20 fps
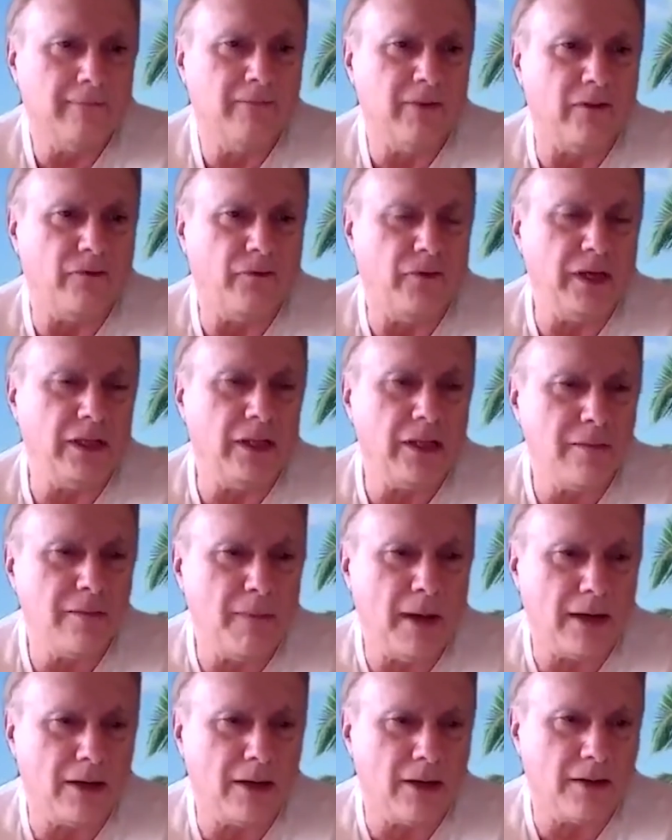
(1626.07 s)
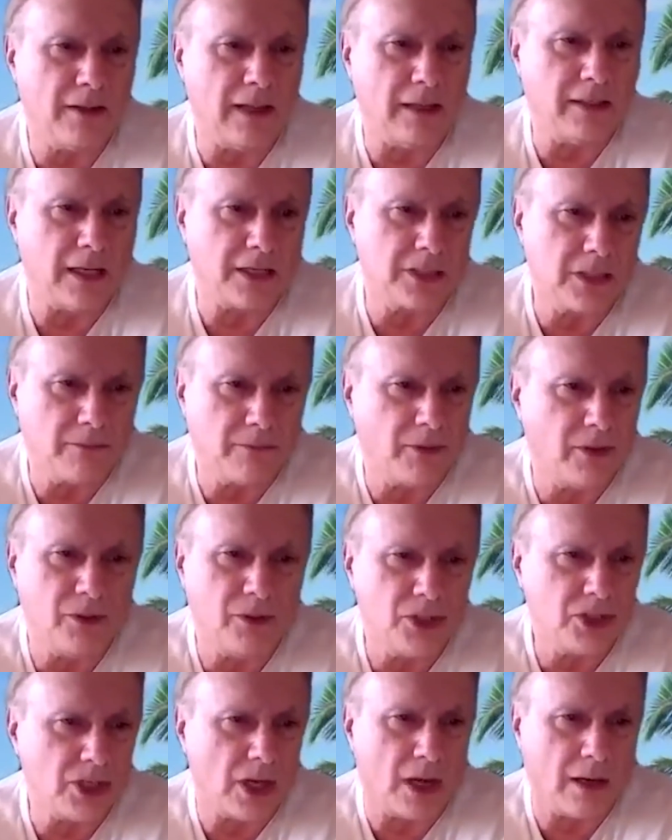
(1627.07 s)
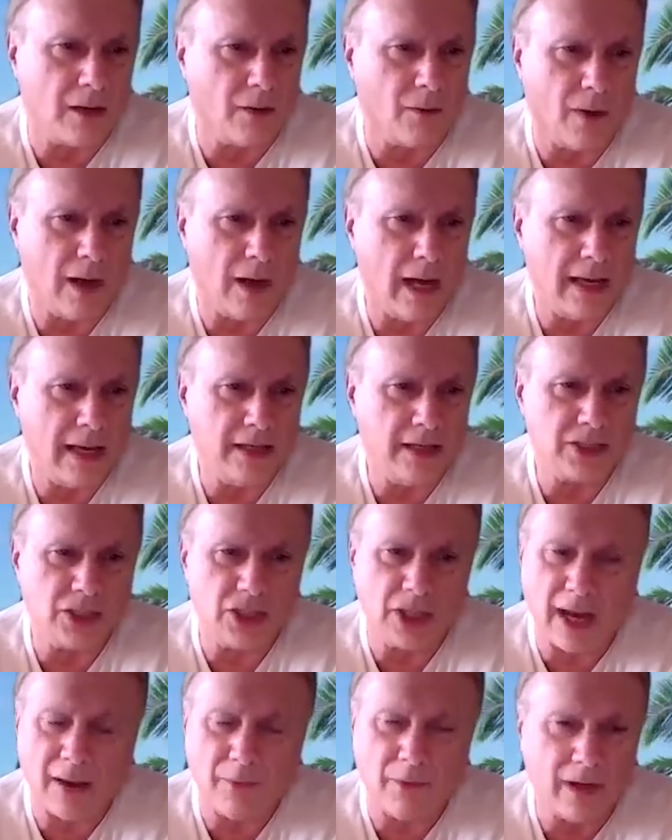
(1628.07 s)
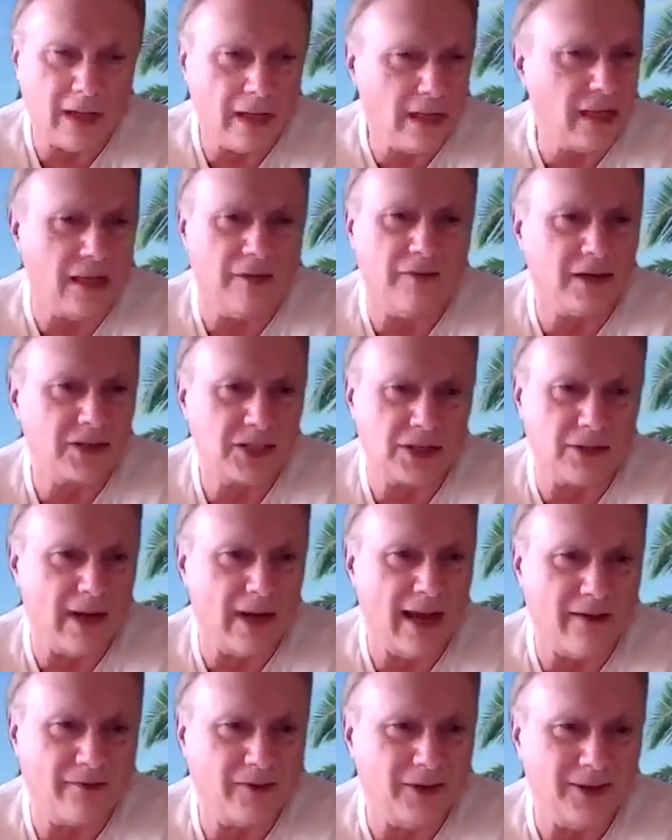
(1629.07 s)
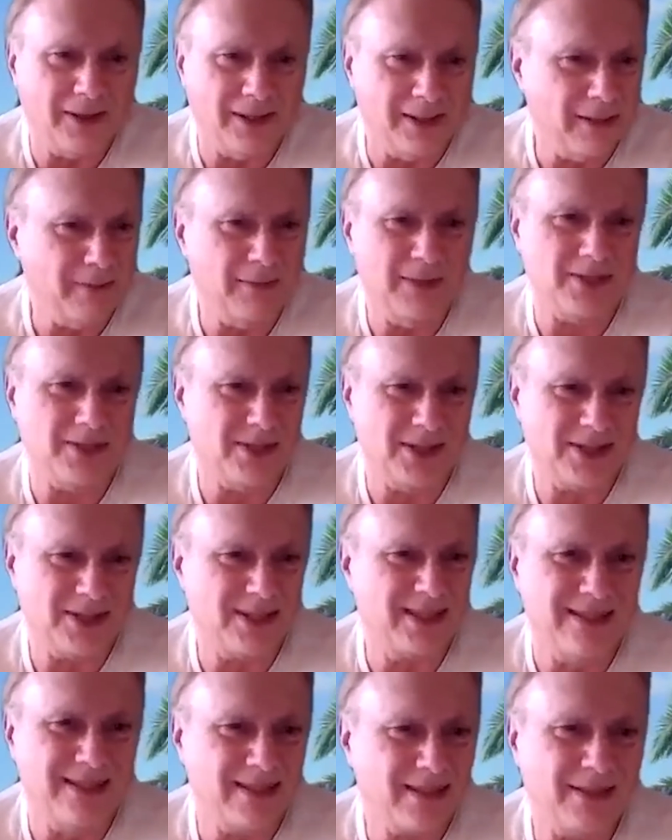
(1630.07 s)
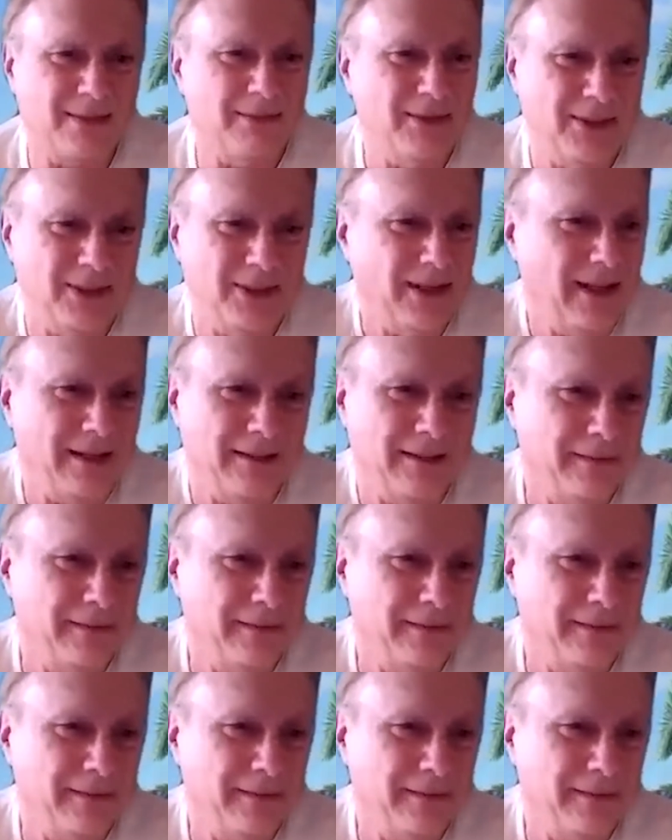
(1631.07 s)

But feeling better that doesn't produce ROI is not what any of us are after in the business community.